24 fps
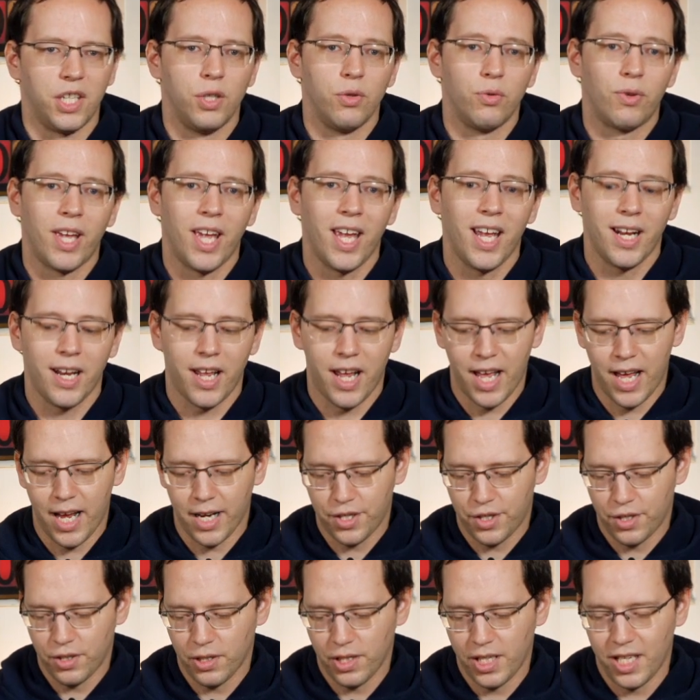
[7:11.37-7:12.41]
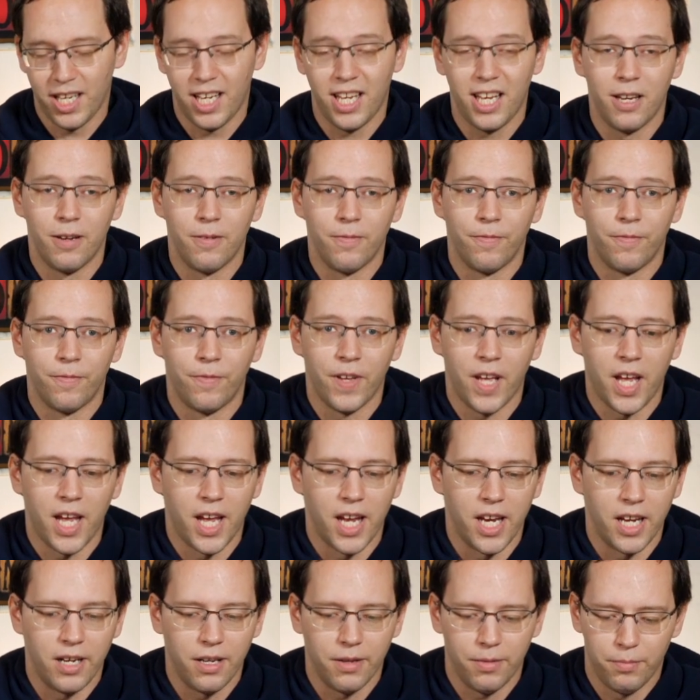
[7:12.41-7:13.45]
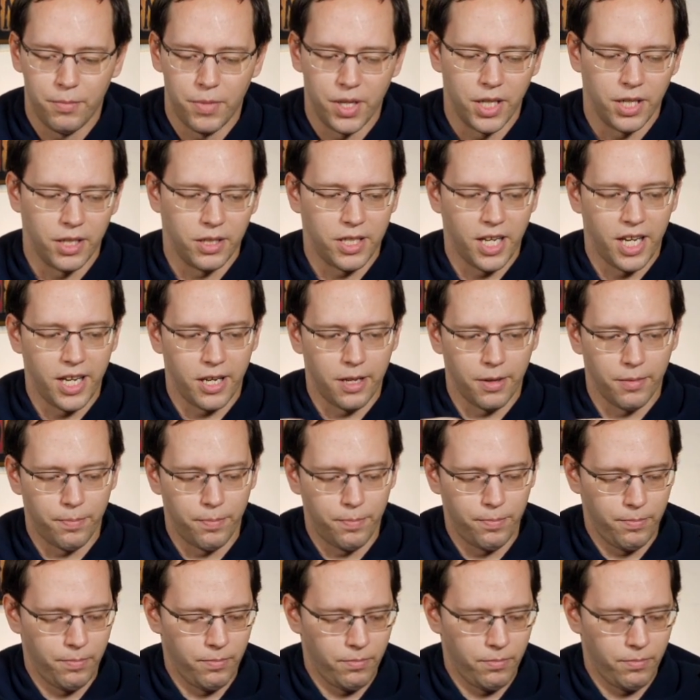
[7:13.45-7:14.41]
you can't actually invade, meaning take a